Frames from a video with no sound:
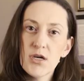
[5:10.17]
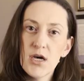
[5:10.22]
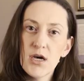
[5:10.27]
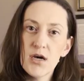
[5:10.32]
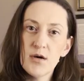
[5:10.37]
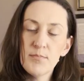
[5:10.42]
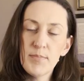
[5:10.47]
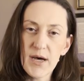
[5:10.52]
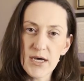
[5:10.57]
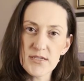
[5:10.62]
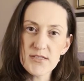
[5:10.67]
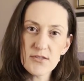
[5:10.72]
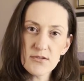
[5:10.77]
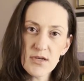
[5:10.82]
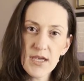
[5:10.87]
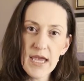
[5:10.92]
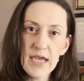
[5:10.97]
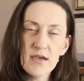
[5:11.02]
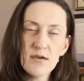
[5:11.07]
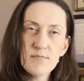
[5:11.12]
puzzle
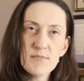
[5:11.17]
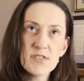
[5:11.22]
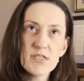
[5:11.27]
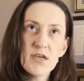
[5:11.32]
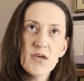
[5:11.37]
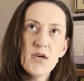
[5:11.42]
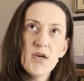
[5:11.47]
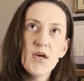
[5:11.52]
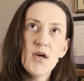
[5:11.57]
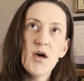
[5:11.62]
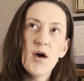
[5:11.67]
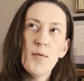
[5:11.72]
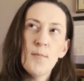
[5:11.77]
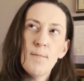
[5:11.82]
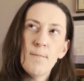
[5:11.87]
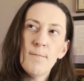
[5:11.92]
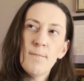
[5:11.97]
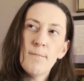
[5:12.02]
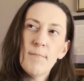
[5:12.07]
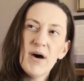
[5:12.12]
games.
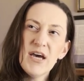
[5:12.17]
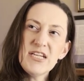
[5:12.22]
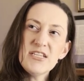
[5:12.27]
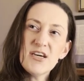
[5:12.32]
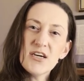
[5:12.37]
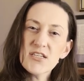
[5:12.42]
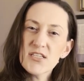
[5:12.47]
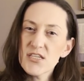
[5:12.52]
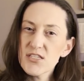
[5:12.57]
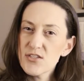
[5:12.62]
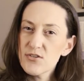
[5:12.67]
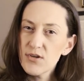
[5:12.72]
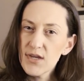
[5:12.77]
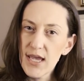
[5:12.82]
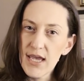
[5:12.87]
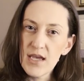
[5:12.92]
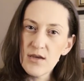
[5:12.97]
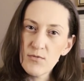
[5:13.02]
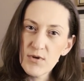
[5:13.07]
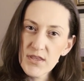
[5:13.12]
My dog does
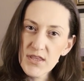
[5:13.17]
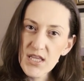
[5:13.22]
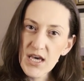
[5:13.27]
okay with